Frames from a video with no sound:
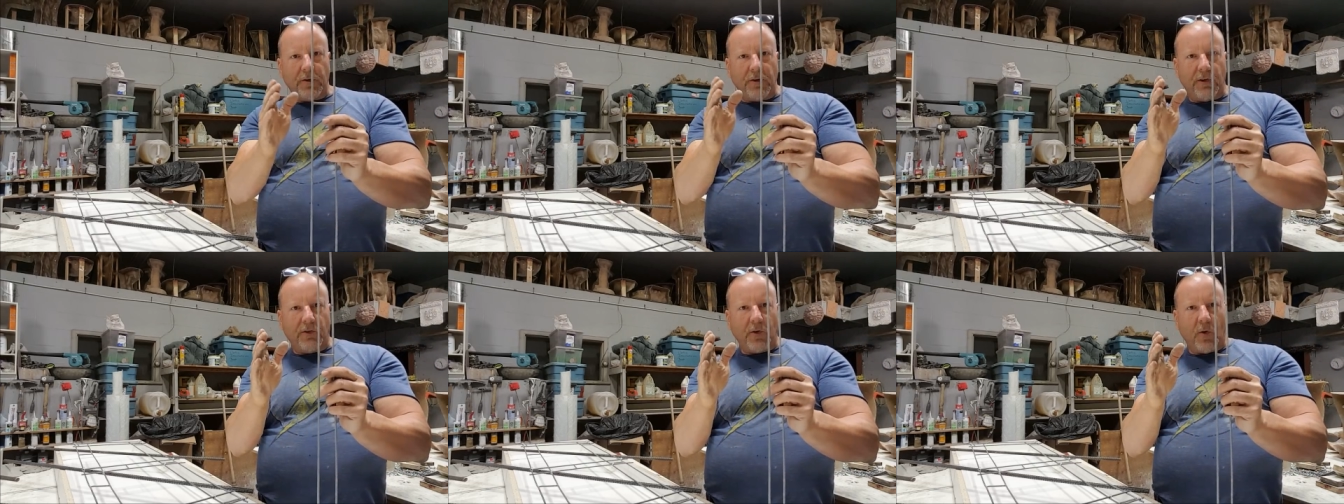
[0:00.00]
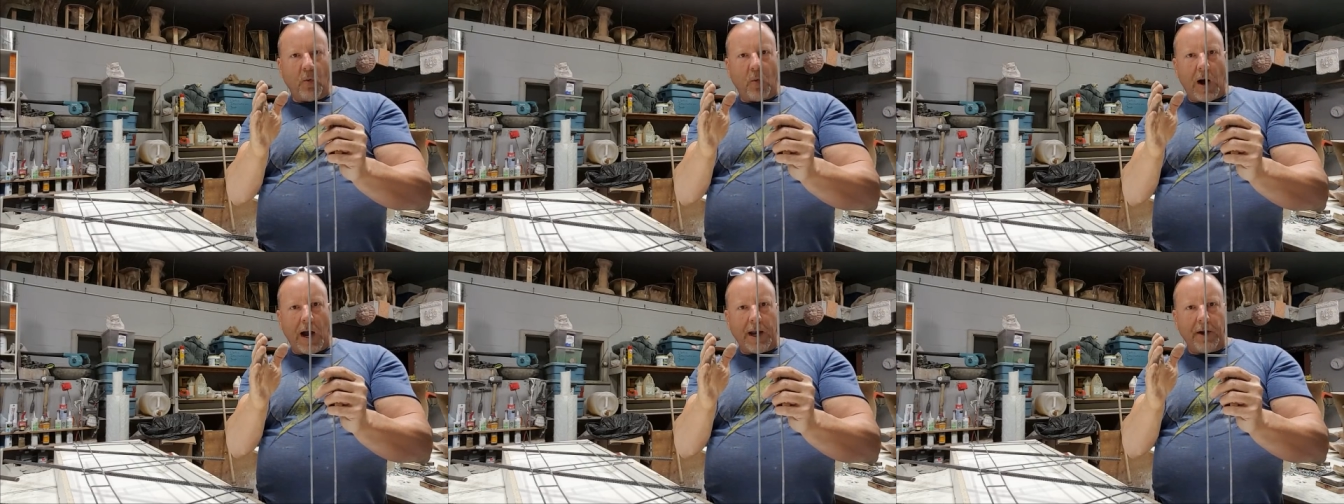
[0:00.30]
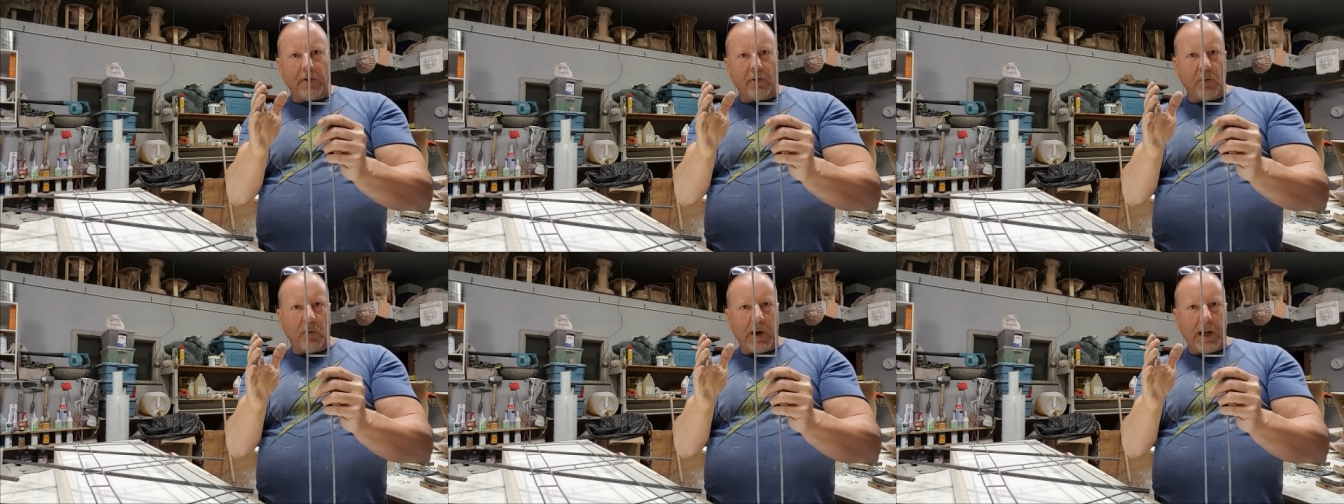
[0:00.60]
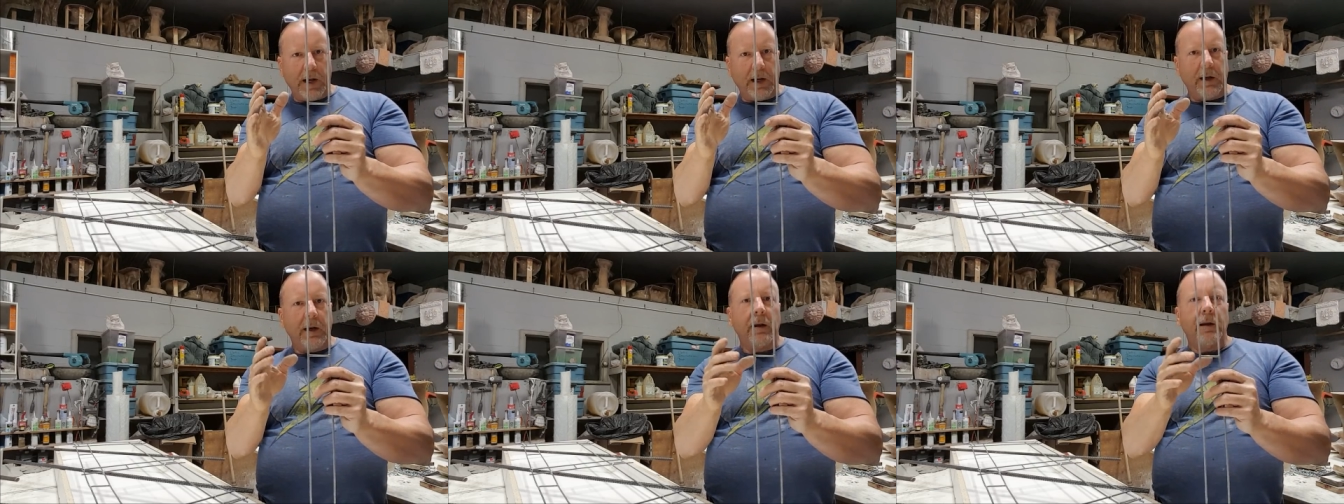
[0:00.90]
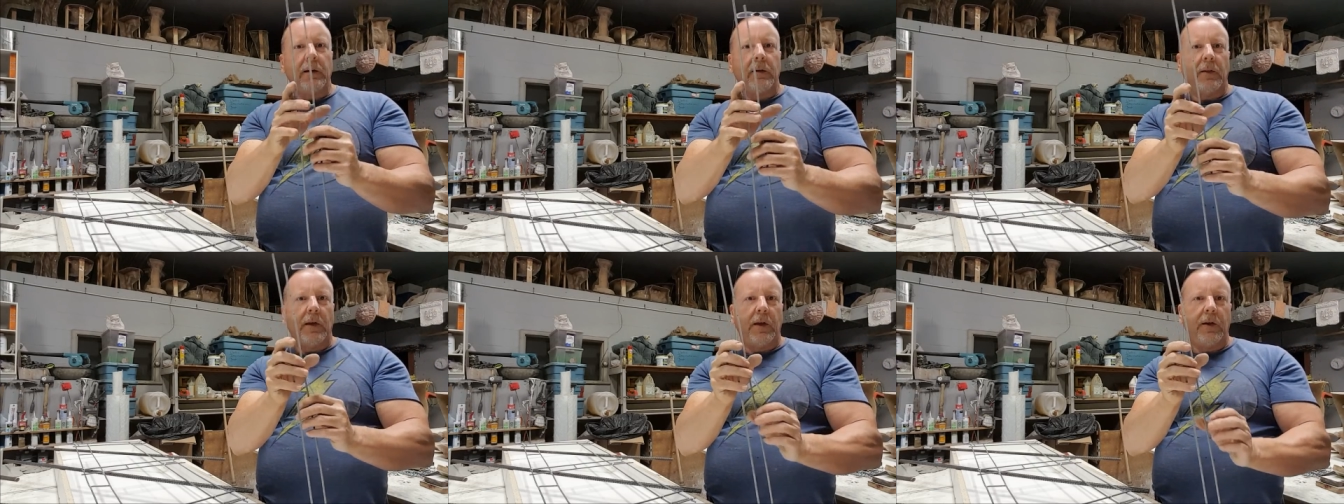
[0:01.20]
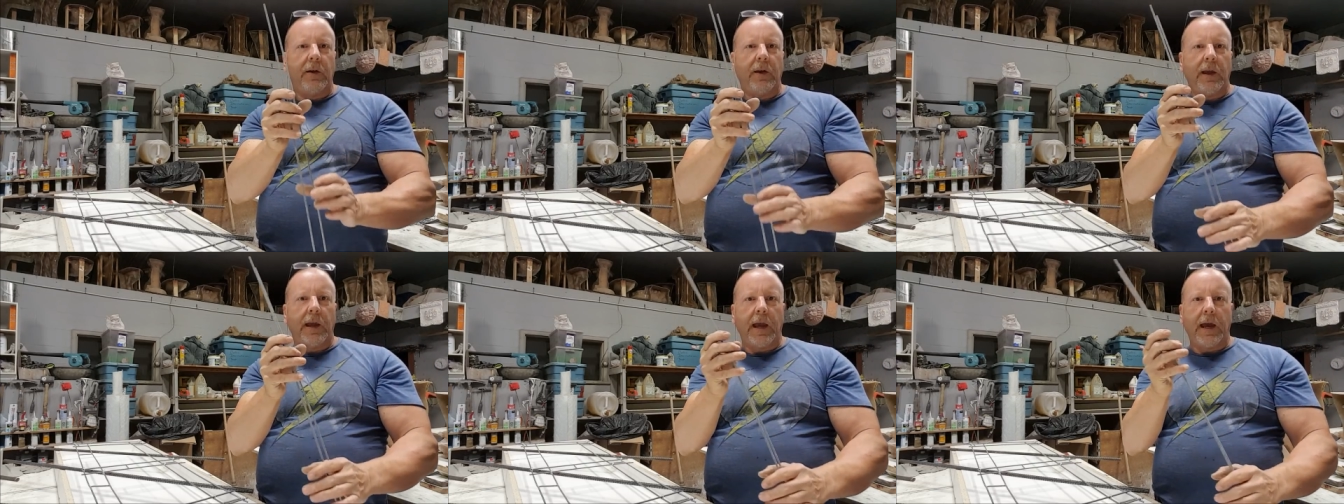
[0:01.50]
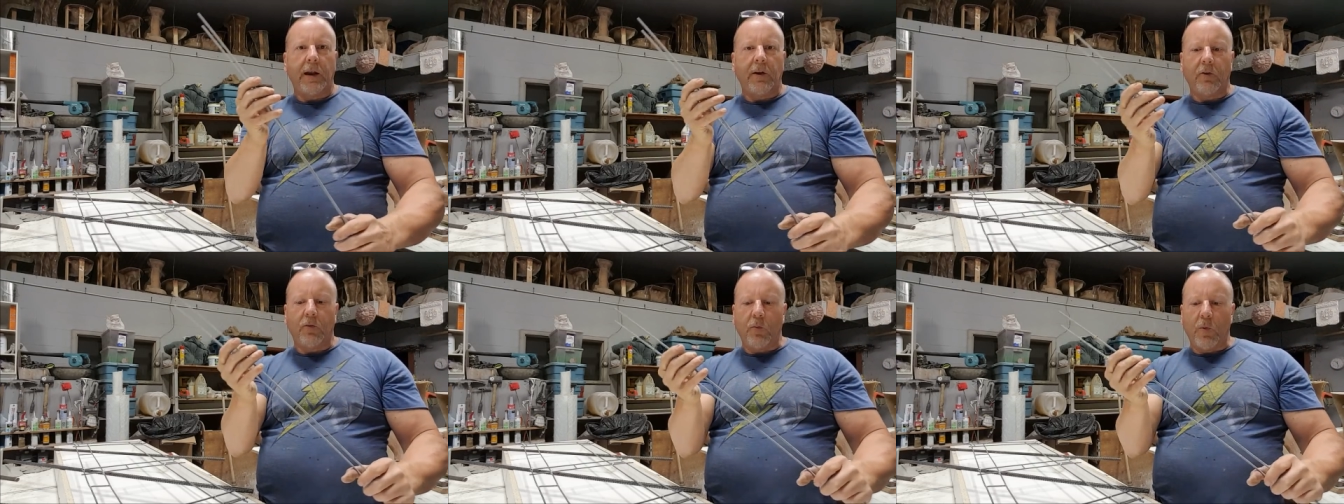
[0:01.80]
There is a wider one that you can
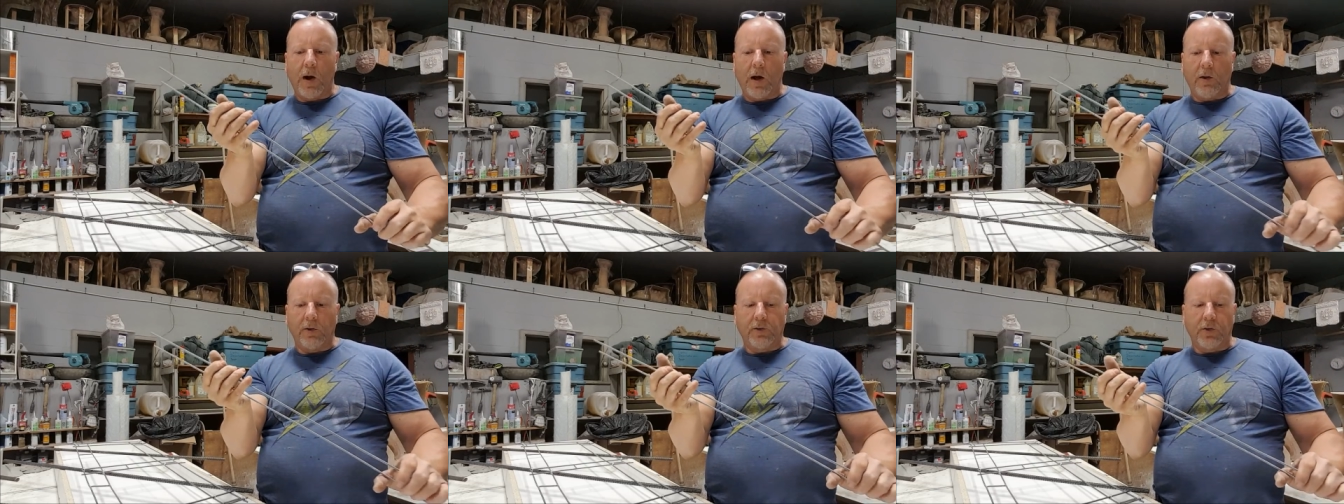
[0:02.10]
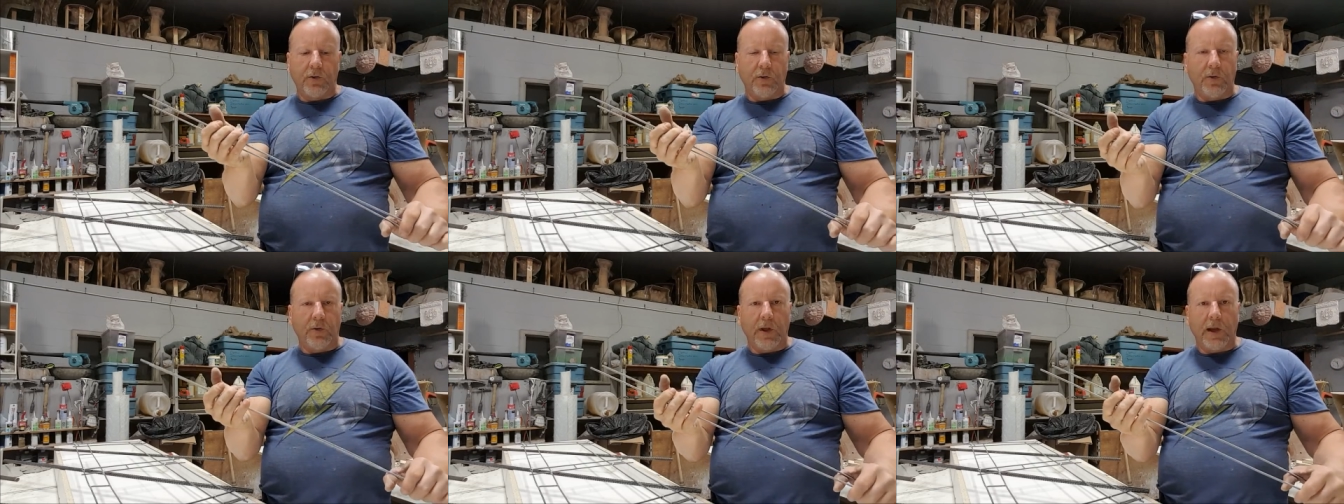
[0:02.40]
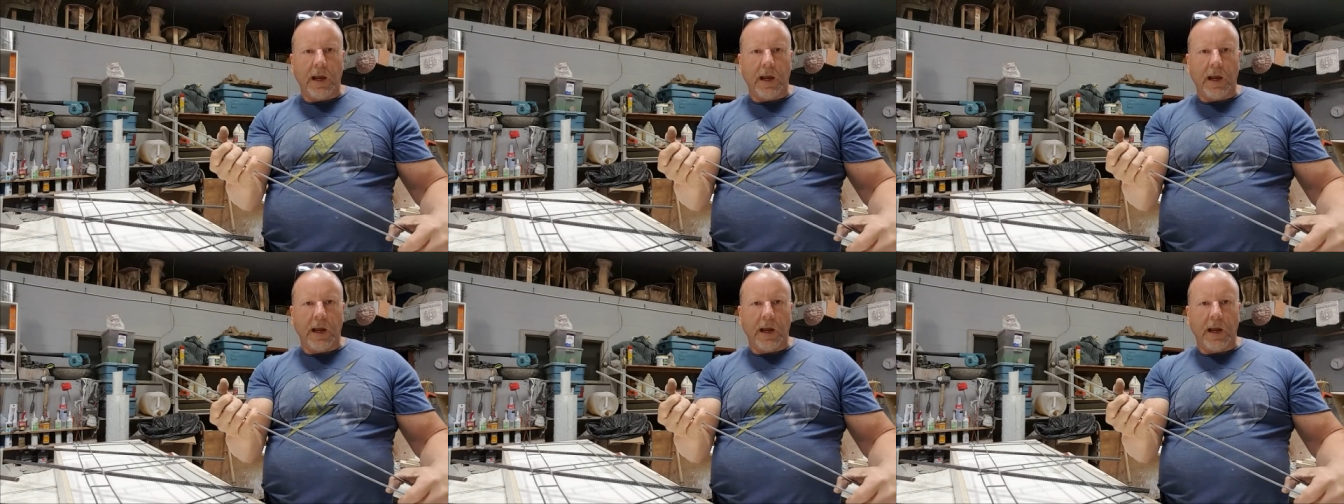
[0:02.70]
get as well too.